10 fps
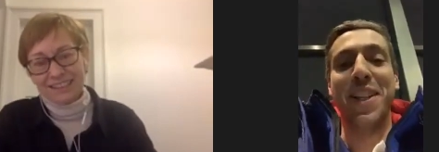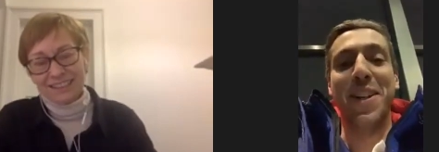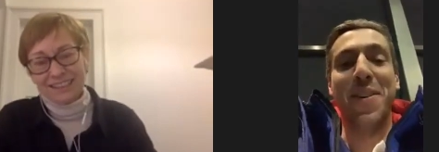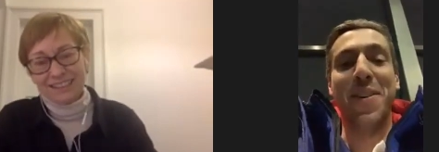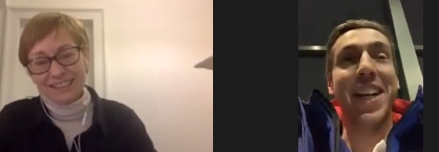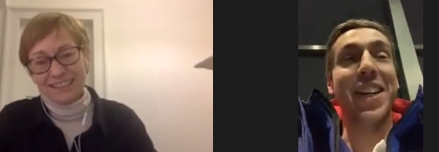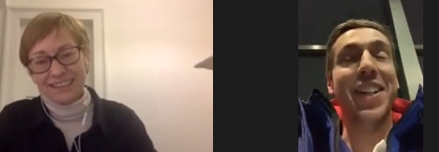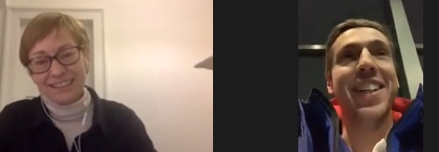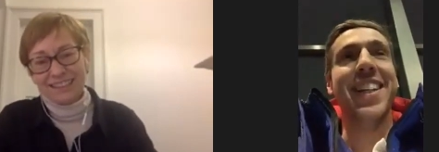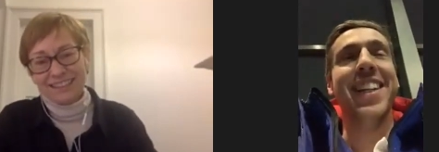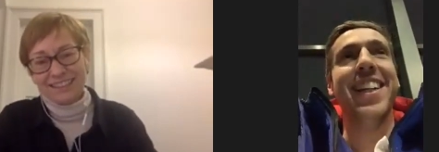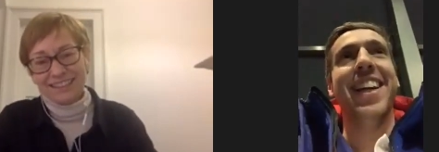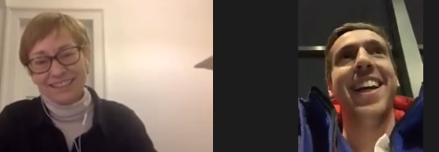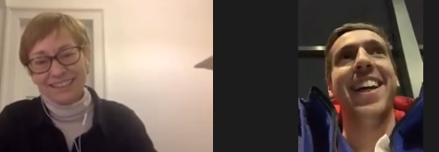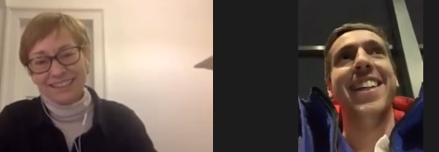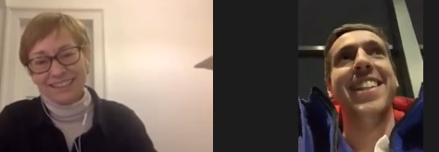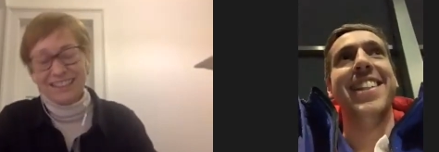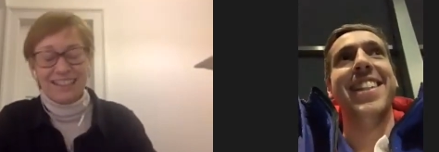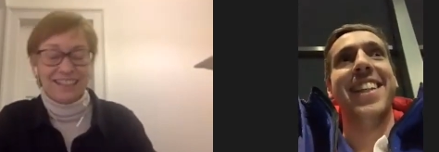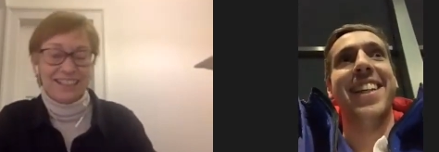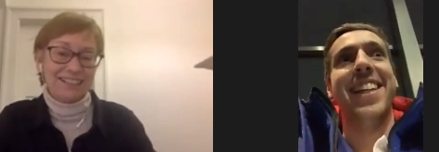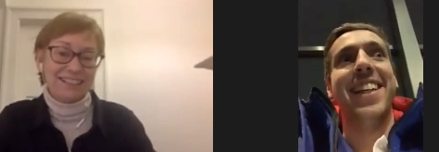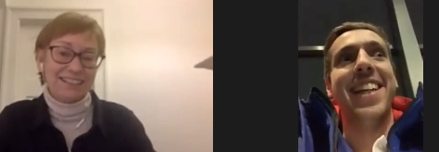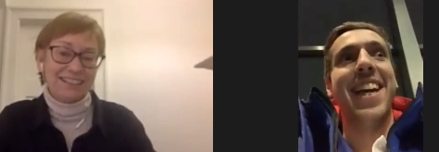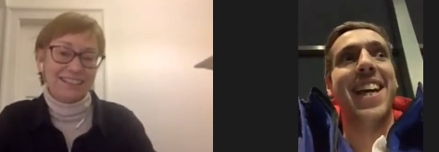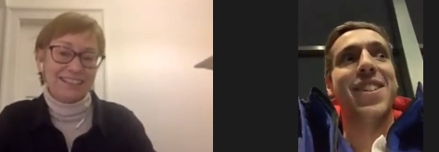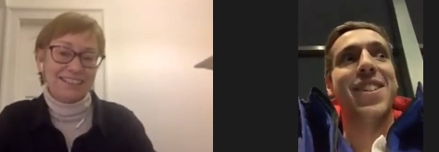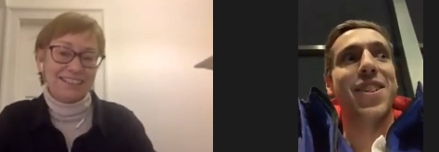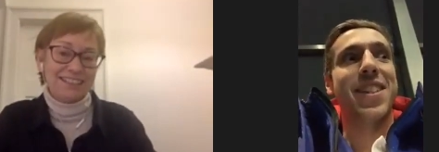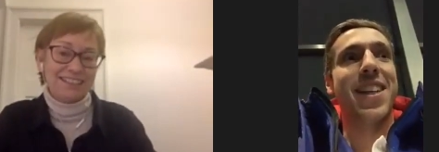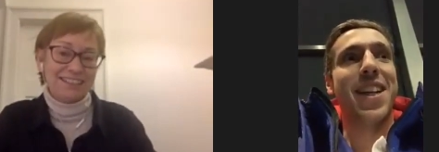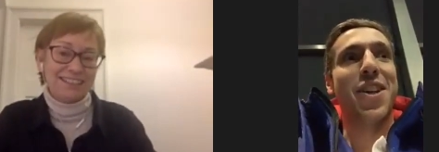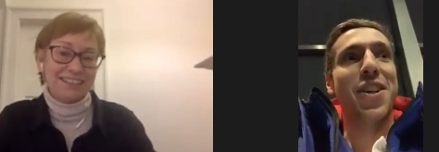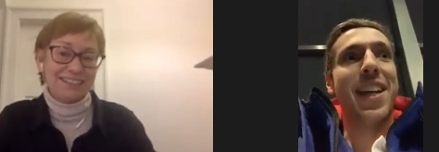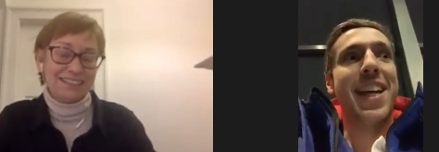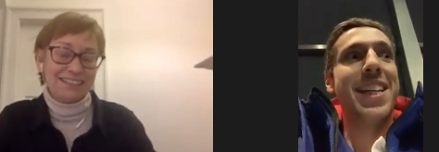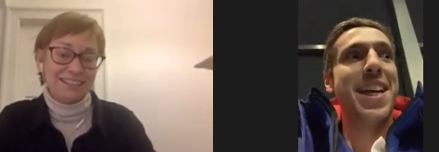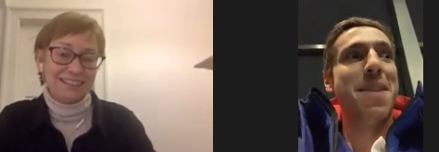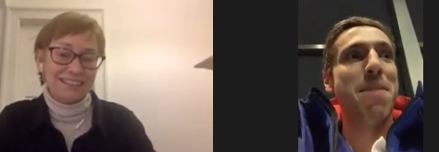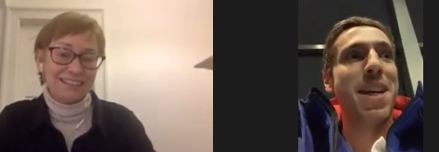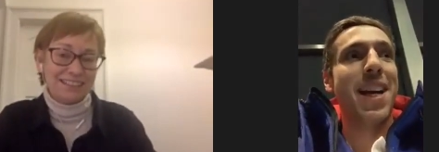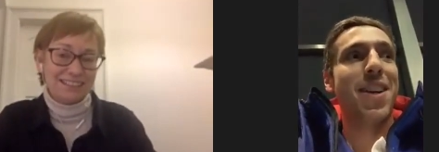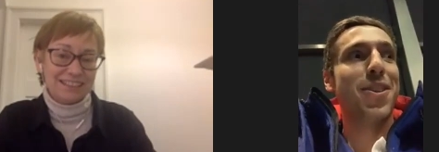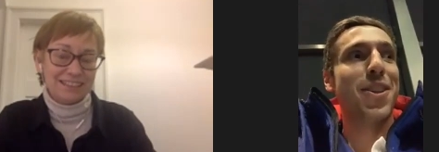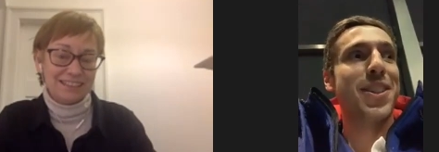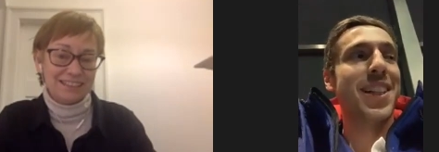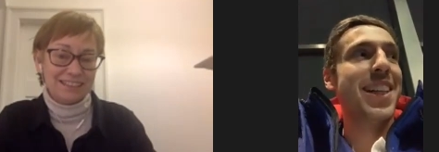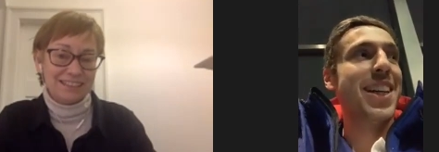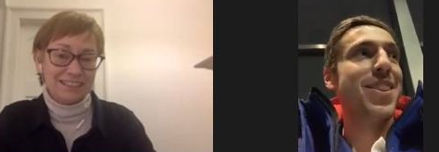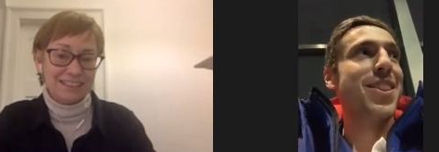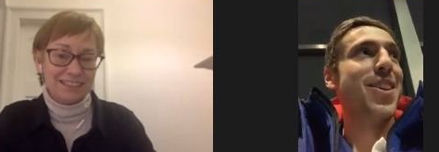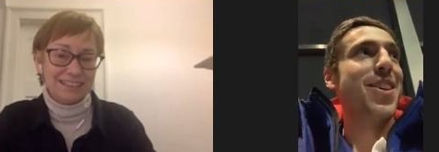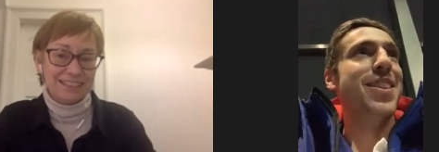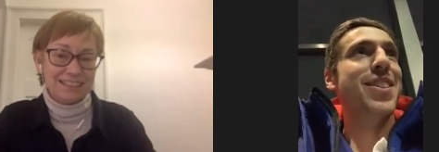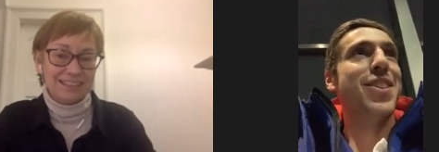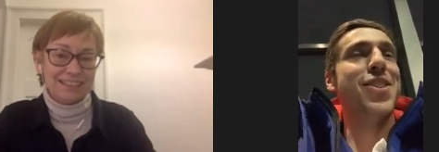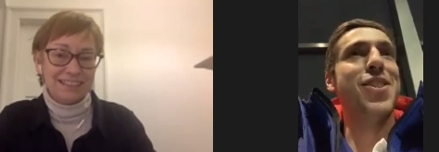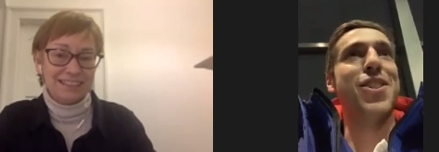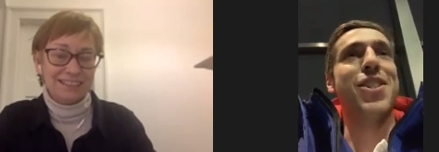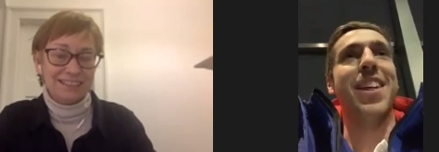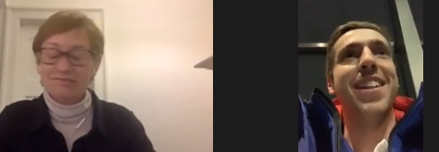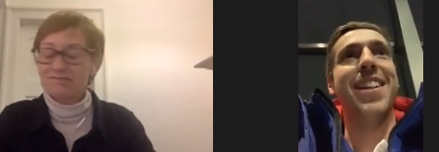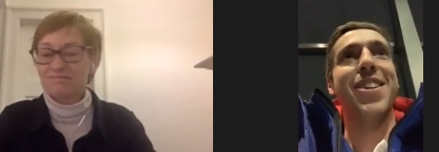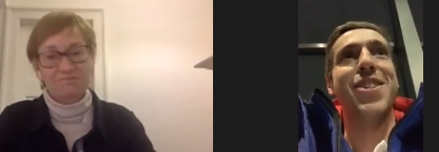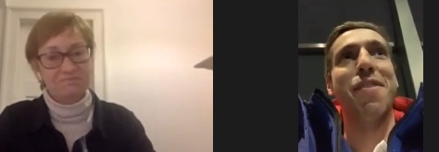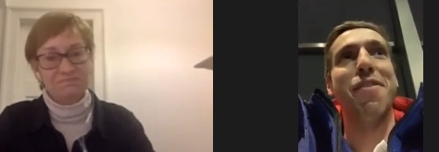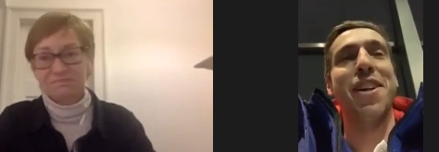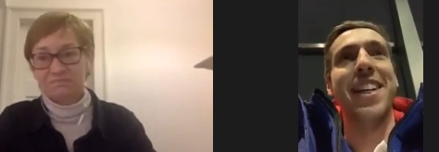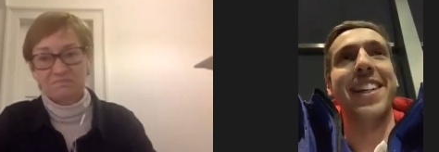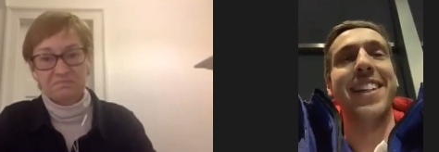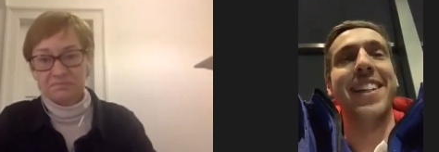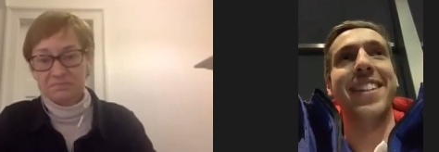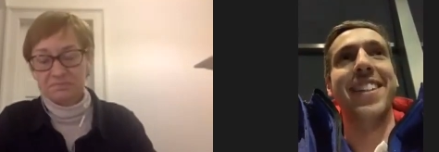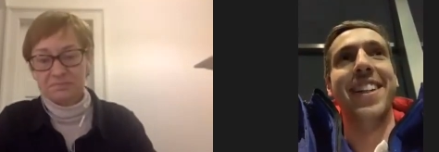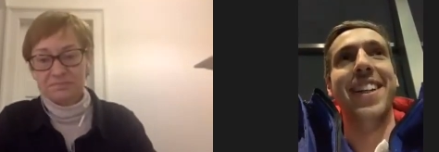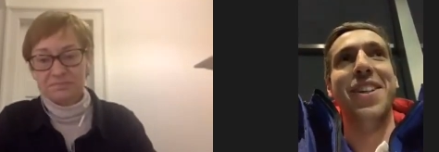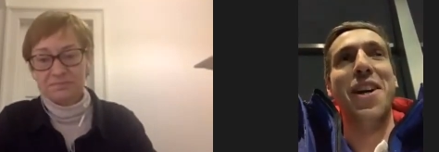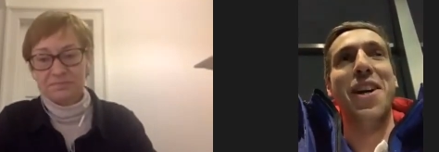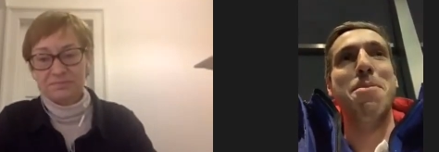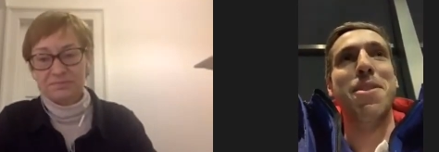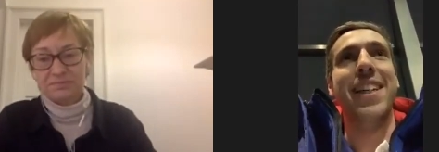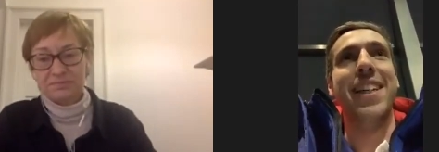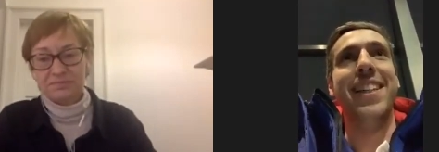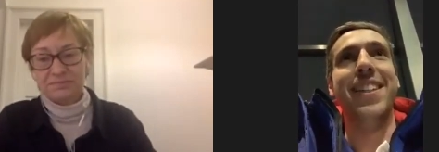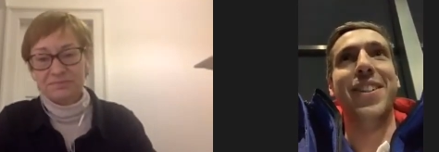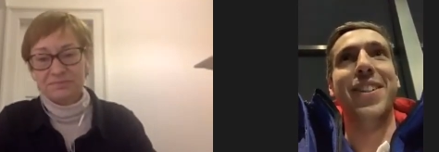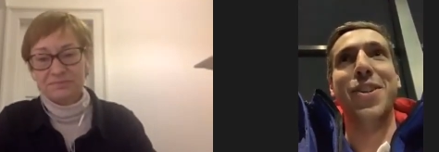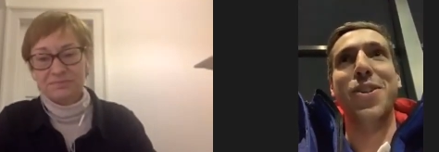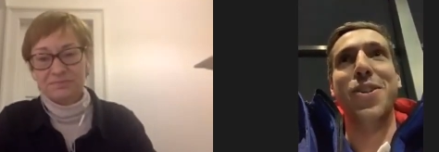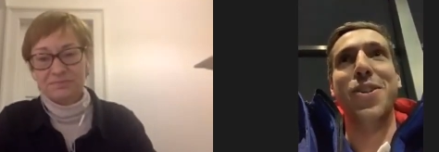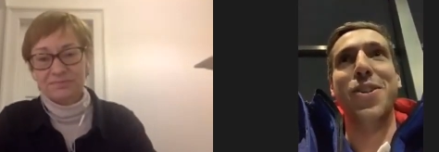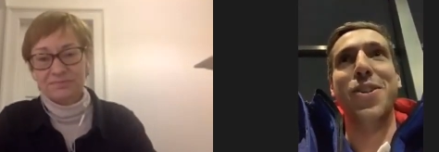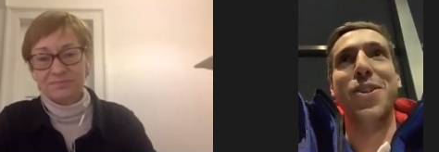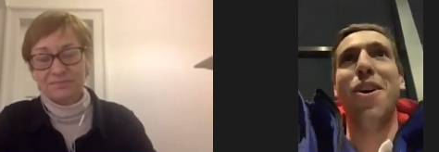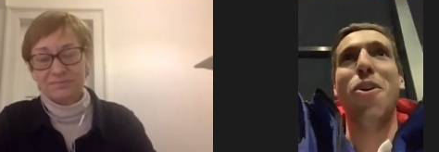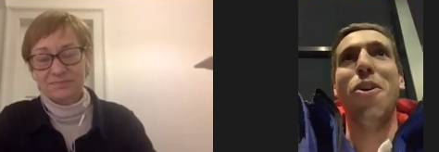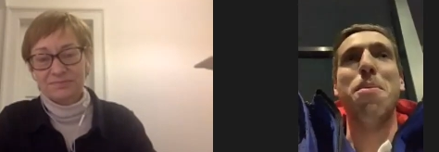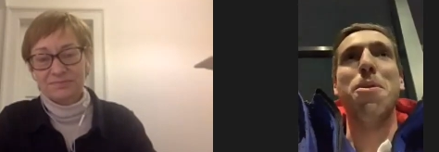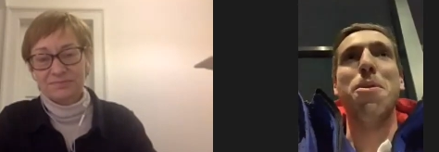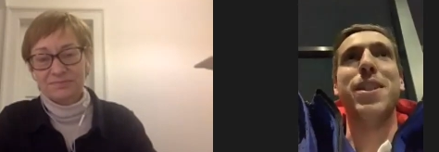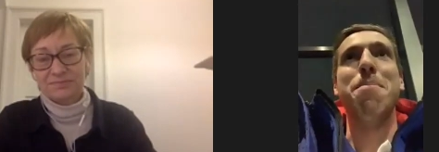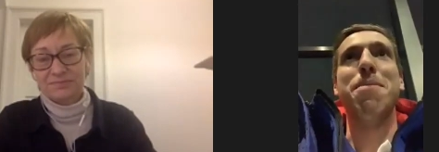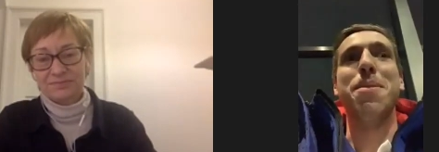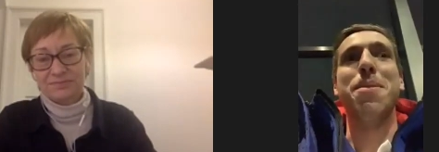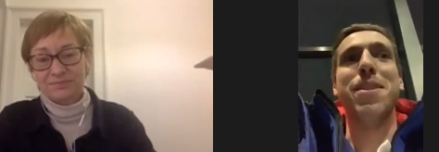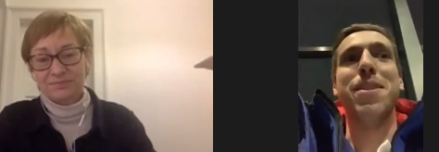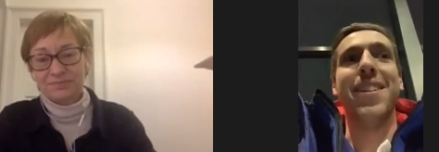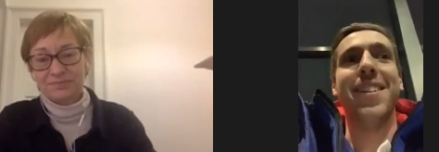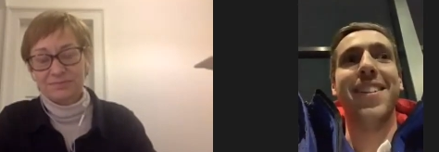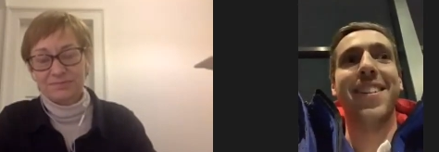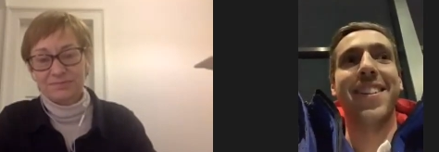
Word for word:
Speaker 1: feeling quite good, and yeah, uh, yeah just uh, couldn't get heat in me. Had all sorts of layers on, just sitting there shivering and not able to eat. You know the usual horrible symptoms that